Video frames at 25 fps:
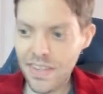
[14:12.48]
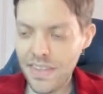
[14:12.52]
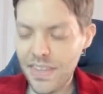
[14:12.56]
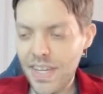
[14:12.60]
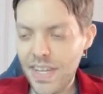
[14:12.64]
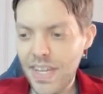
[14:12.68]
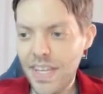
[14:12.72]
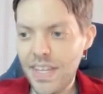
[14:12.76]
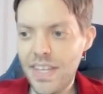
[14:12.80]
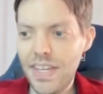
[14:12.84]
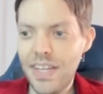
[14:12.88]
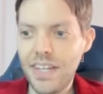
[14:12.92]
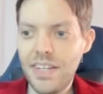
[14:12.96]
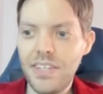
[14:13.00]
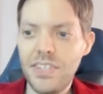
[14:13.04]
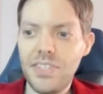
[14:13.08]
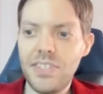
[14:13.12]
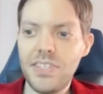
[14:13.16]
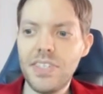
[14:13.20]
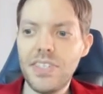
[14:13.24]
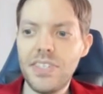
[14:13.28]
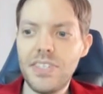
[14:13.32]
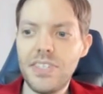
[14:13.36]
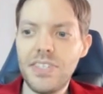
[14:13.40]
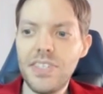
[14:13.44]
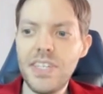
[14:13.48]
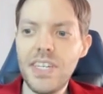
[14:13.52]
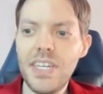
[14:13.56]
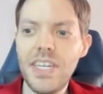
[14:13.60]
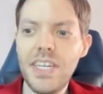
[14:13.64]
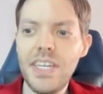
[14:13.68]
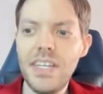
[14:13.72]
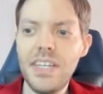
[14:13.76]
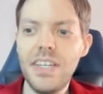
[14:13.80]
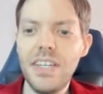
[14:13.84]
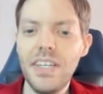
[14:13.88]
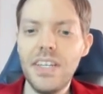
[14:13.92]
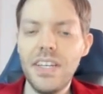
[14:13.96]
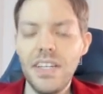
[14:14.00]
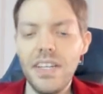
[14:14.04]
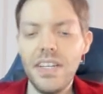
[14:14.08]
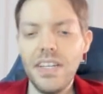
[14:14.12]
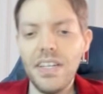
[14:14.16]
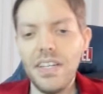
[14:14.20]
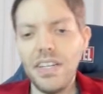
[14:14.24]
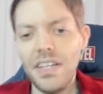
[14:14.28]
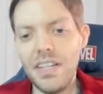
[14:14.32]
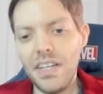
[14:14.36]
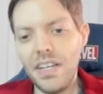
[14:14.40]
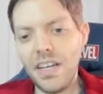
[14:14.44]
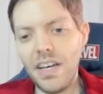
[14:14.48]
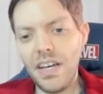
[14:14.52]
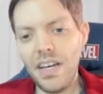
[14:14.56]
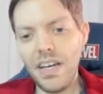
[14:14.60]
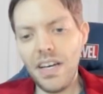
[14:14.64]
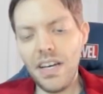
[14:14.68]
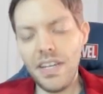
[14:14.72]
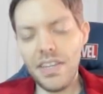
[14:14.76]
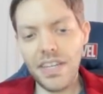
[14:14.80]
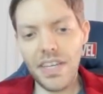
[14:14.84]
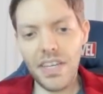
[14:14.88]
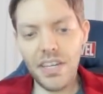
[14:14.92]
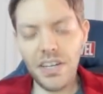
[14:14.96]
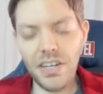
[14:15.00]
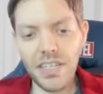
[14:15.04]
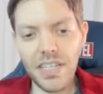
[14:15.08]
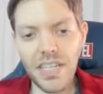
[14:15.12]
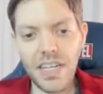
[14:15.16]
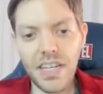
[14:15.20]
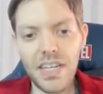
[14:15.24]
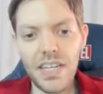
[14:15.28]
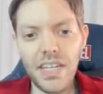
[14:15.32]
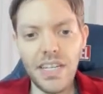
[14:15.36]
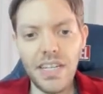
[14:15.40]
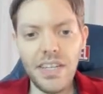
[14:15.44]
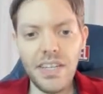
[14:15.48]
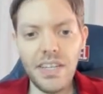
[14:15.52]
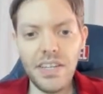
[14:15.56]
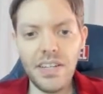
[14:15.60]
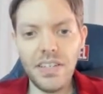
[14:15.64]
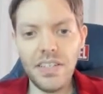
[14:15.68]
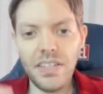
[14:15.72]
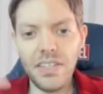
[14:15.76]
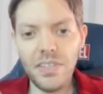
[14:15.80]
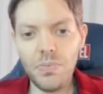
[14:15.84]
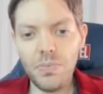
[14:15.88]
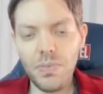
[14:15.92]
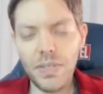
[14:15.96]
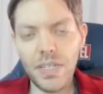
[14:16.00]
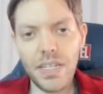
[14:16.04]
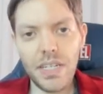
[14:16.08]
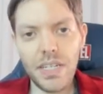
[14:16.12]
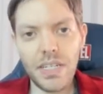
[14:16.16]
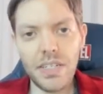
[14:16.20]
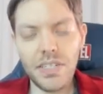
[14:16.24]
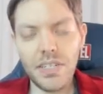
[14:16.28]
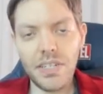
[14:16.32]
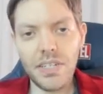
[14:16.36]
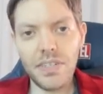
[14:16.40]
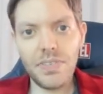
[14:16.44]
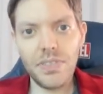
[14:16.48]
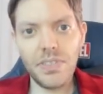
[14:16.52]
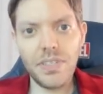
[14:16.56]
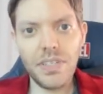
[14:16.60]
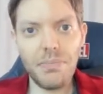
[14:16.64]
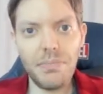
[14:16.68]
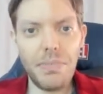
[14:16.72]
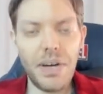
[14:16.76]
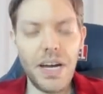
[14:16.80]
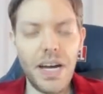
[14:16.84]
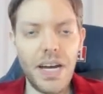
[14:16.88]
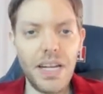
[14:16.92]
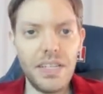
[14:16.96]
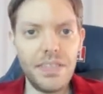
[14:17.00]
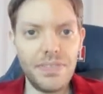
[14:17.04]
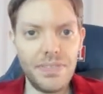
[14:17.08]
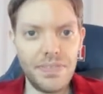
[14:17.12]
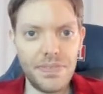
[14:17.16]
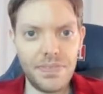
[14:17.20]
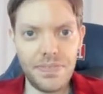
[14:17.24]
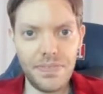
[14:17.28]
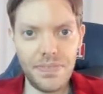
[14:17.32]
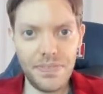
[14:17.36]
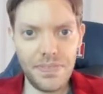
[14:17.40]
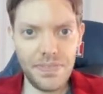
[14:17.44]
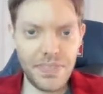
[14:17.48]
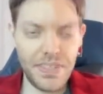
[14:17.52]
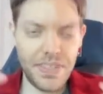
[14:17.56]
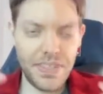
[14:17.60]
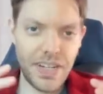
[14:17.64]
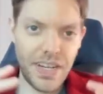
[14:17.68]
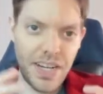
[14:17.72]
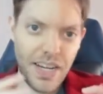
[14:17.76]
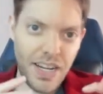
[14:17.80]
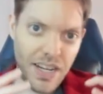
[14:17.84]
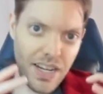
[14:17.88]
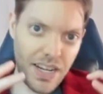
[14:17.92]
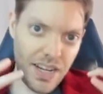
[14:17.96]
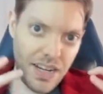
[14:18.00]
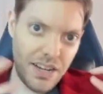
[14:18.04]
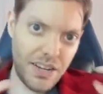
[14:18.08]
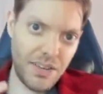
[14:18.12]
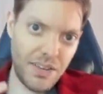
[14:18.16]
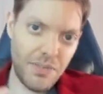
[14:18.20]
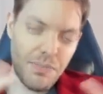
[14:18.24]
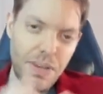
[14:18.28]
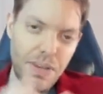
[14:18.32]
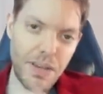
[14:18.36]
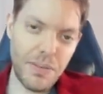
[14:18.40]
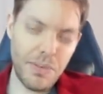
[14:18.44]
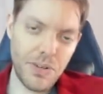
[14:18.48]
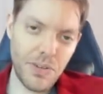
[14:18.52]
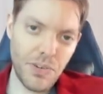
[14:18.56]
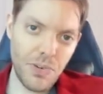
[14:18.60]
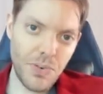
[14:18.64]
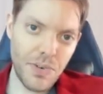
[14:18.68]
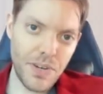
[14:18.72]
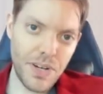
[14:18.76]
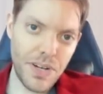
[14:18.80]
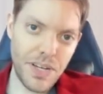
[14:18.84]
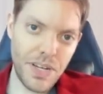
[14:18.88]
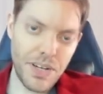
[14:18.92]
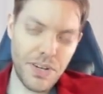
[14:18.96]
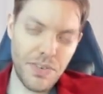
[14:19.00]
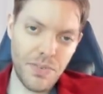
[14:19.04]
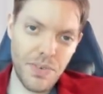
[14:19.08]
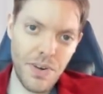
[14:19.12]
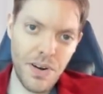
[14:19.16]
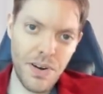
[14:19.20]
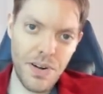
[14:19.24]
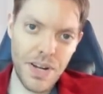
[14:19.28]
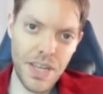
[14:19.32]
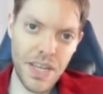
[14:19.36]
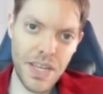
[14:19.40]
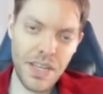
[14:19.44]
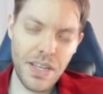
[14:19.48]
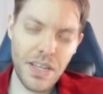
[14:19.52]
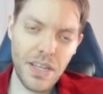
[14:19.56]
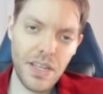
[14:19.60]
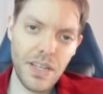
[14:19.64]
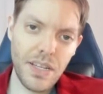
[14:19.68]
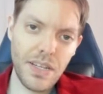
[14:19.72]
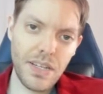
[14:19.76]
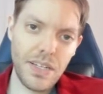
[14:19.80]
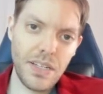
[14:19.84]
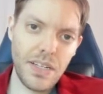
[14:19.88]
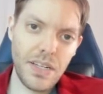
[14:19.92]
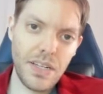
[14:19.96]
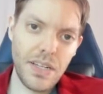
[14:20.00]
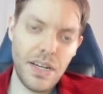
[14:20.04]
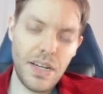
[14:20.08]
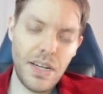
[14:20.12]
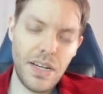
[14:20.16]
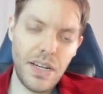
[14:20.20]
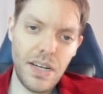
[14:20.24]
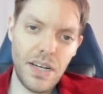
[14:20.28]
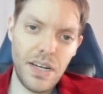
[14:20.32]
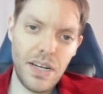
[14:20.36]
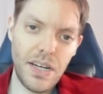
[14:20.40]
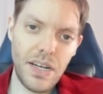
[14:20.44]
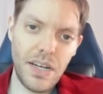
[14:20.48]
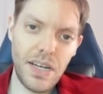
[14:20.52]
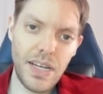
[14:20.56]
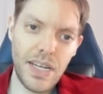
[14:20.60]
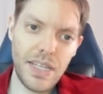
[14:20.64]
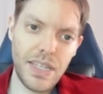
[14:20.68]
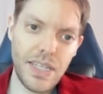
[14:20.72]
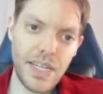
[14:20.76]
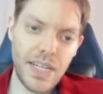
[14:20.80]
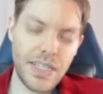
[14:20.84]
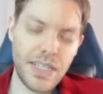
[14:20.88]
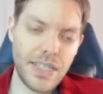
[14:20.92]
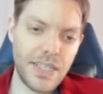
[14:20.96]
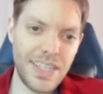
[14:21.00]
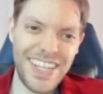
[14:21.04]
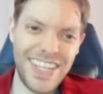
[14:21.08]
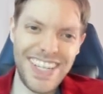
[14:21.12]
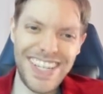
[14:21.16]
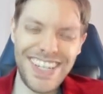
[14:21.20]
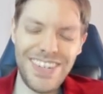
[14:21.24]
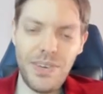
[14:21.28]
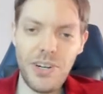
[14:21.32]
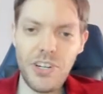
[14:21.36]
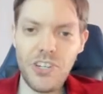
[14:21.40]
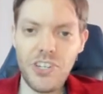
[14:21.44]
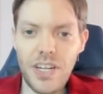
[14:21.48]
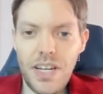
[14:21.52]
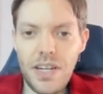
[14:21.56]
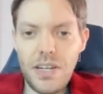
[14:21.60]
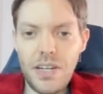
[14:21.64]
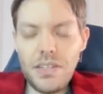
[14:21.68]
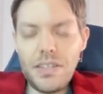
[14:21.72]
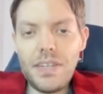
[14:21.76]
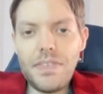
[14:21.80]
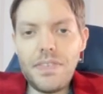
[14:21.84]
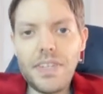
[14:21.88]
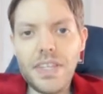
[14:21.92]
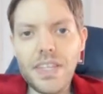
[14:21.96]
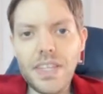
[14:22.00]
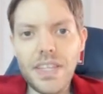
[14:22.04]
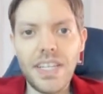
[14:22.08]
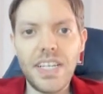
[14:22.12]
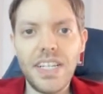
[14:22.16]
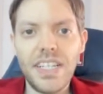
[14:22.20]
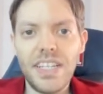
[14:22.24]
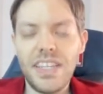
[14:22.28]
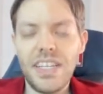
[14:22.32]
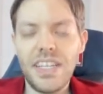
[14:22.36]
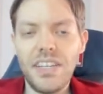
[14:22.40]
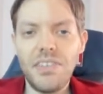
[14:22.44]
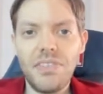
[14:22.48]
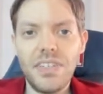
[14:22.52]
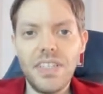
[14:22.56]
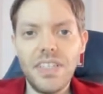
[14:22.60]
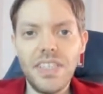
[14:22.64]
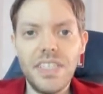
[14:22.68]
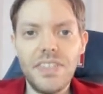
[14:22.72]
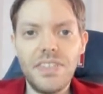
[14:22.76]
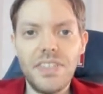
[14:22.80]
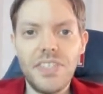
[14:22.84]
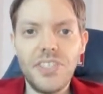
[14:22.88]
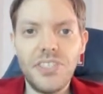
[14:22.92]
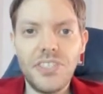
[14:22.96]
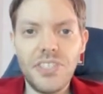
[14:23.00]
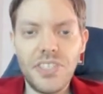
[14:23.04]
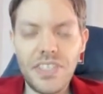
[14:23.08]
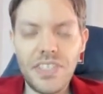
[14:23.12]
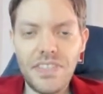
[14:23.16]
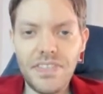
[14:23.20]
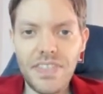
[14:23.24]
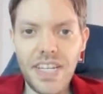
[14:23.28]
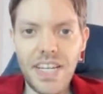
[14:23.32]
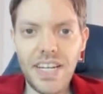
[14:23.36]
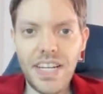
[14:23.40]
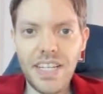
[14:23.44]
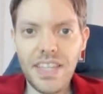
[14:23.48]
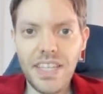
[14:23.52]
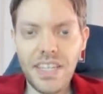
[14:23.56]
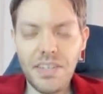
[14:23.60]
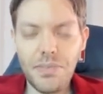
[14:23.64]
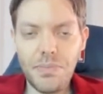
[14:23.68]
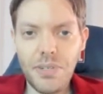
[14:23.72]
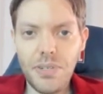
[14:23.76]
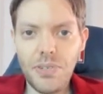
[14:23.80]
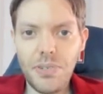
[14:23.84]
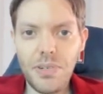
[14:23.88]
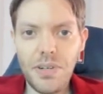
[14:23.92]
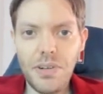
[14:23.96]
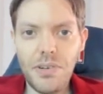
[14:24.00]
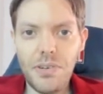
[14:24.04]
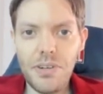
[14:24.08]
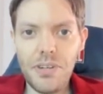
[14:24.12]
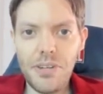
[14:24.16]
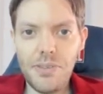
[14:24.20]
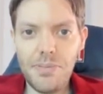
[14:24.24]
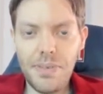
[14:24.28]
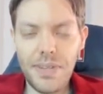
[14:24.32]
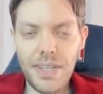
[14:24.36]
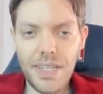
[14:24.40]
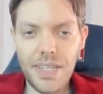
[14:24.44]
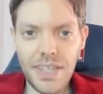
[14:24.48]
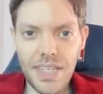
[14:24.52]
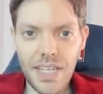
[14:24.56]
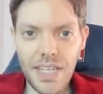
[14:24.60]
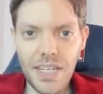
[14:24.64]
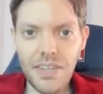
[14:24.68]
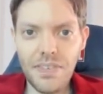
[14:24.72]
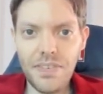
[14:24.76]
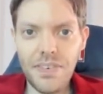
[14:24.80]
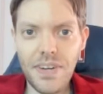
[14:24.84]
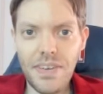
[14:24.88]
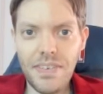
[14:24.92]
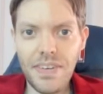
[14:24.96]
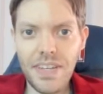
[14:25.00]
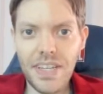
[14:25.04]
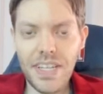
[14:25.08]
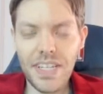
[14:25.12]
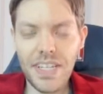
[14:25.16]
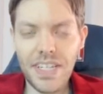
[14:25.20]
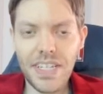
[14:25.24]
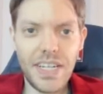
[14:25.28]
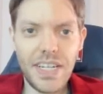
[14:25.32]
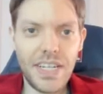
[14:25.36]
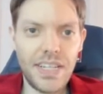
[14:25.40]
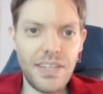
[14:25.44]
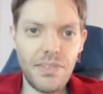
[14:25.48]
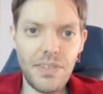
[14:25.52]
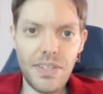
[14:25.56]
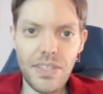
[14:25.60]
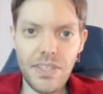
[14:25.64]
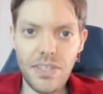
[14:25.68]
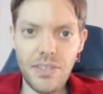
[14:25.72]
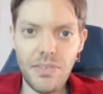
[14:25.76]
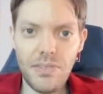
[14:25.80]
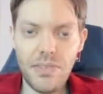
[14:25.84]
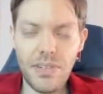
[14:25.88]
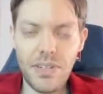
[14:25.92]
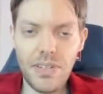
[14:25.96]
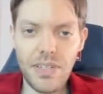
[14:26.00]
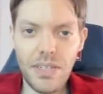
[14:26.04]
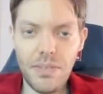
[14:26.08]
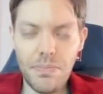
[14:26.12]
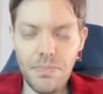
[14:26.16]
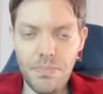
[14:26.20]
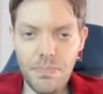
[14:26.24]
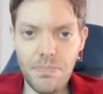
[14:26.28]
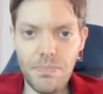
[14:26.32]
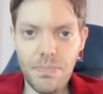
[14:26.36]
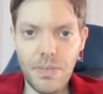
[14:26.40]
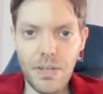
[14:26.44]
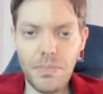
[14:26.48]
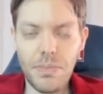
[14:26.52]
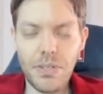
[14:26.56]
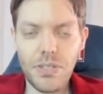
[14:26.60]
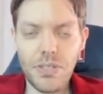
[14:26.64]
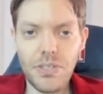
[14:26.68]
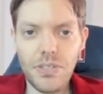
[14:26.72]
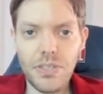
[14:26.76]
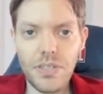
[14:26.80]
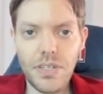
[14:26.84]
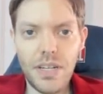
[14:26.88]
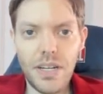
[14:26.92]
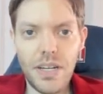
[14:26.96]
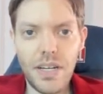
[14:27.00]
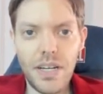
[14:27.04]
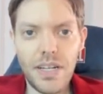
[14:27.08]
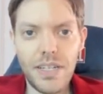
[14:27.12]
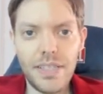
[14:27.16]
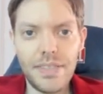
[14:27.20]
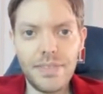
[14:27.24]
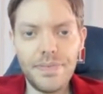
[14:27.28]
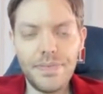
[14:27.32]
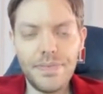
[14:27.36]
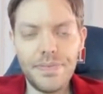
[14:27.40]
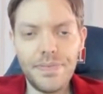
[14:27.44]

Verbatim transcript: they then succeed. Uh, they all get healed. We get a tearful goodbye uh, by Midoriya and Rody. Uh, and that's it, which I don't even think they really even deserve that. I think Midoriya would just be like, thanks for everything. And then we see Rody pretty much uh,